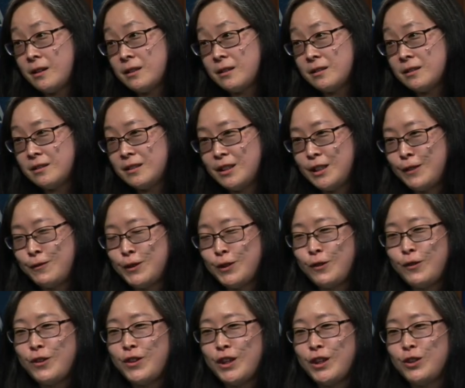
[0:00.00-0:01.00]
And even
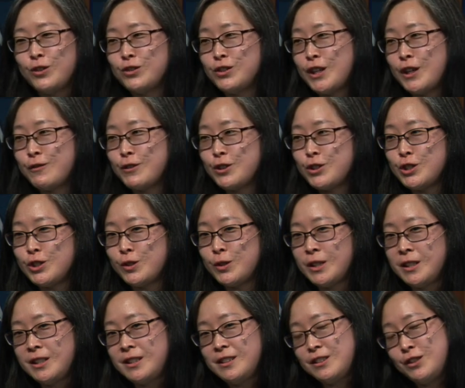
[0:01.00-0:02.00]
if you think you'll never do
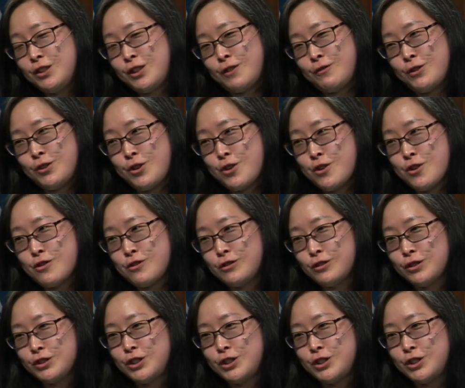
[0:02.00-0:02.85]
it, you never know.